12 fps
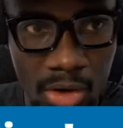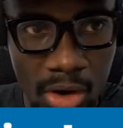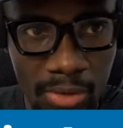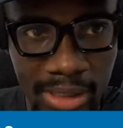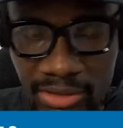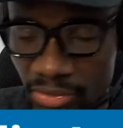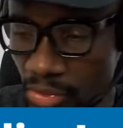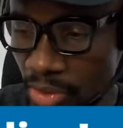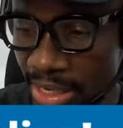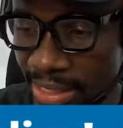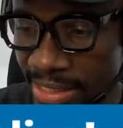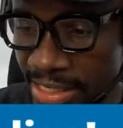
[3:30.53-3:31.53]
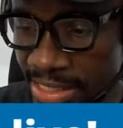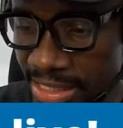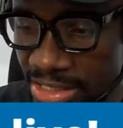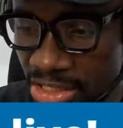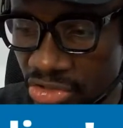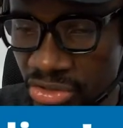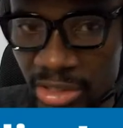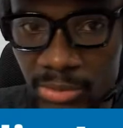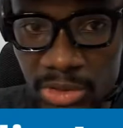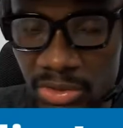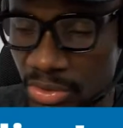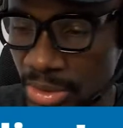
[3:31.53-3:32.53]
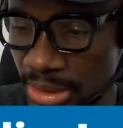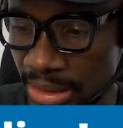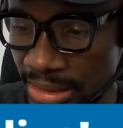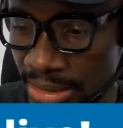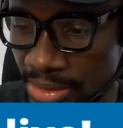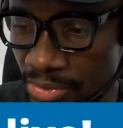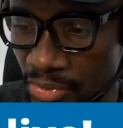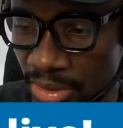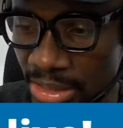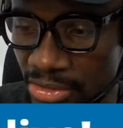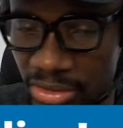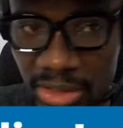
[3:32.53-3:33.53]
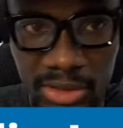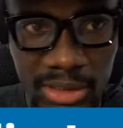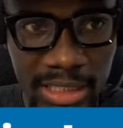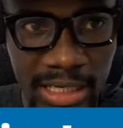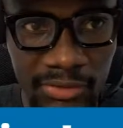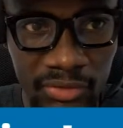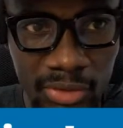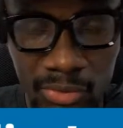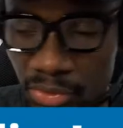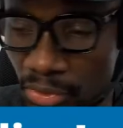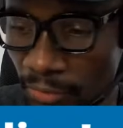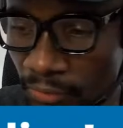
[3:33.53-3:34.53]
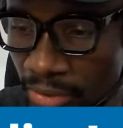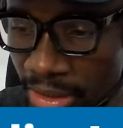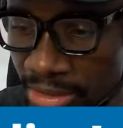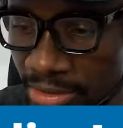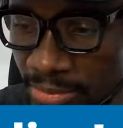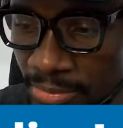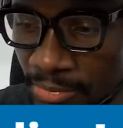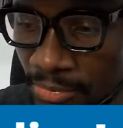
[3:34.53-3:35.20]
All right, so go ahead and hit the share button so you can share the live stream with your friends